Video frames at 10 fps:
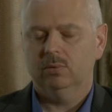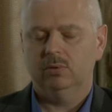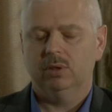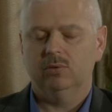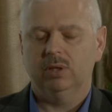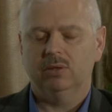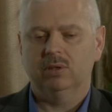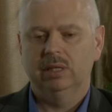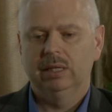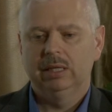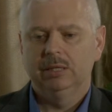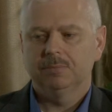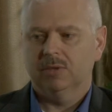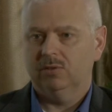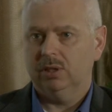sales desk
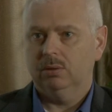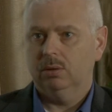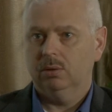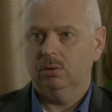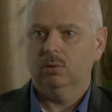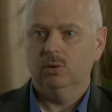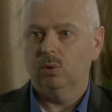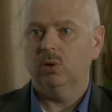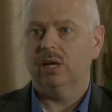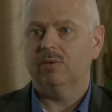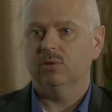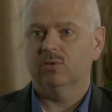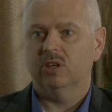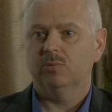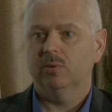and said, go look after
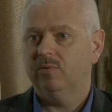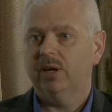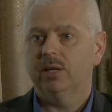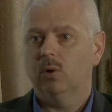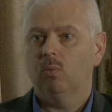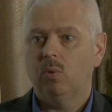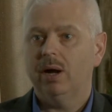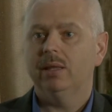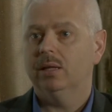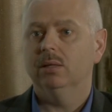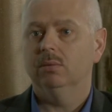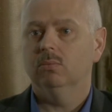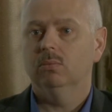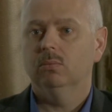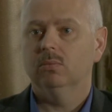this customer, find out why they didn't
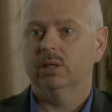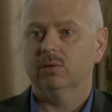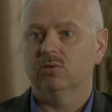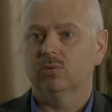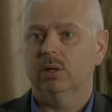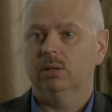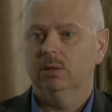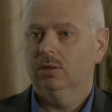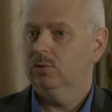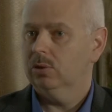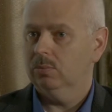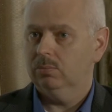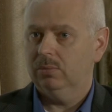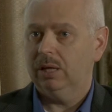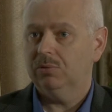like this training. So
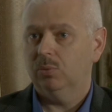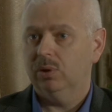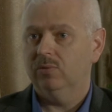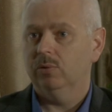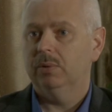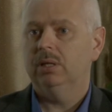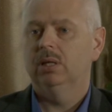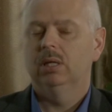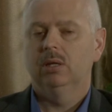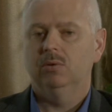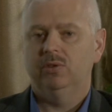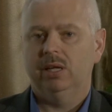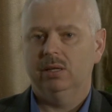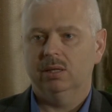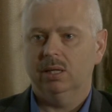that was a win for me. It was
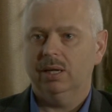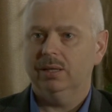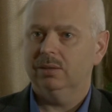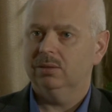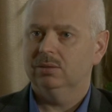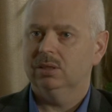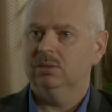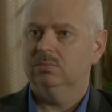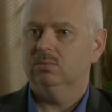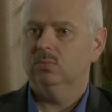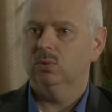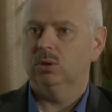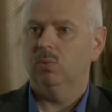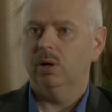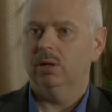taking a guy that didn't
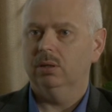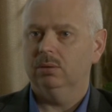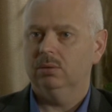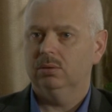really want to